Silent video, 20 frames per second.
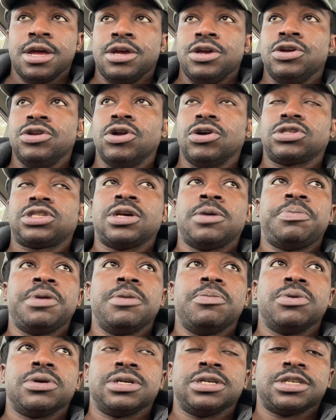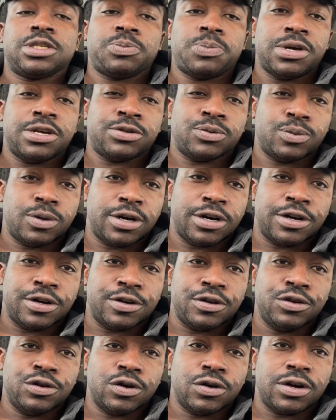you know some people in a space where
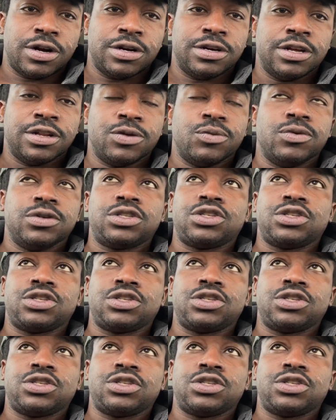you know they're dealing with